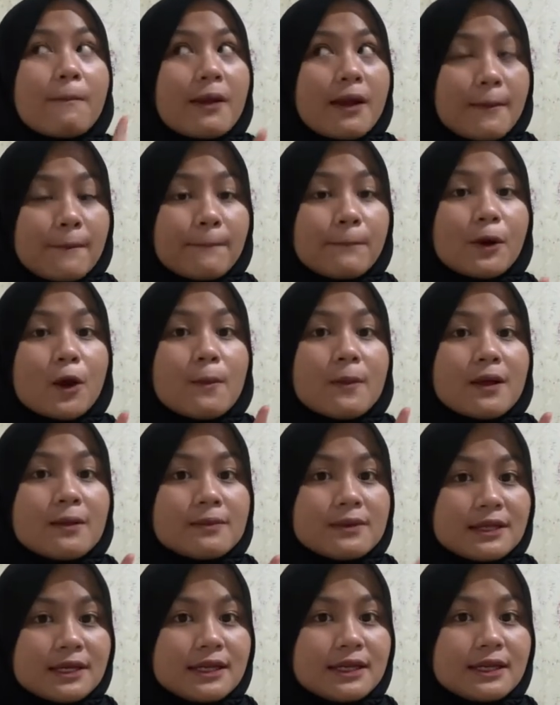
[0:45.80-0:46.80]

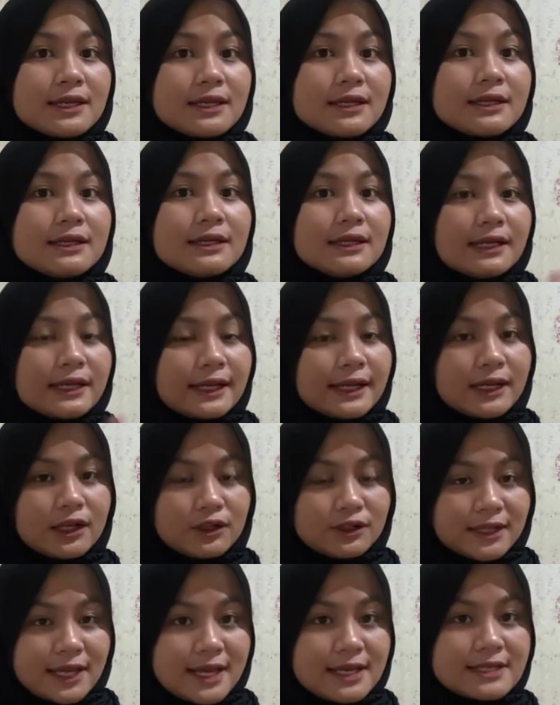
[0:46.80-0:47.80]
probably
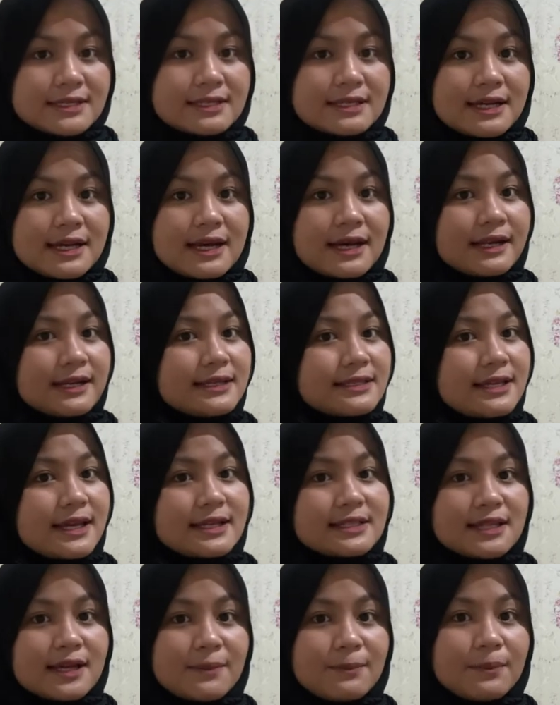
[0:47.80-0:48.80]
recognize this
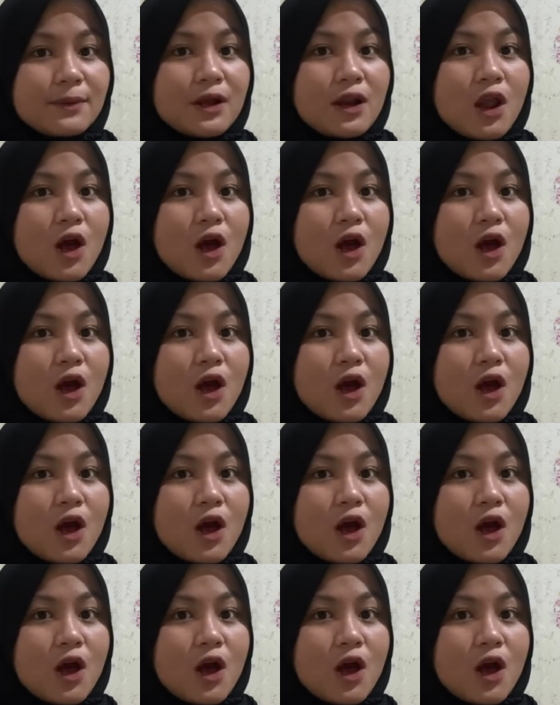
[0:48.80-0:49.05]
example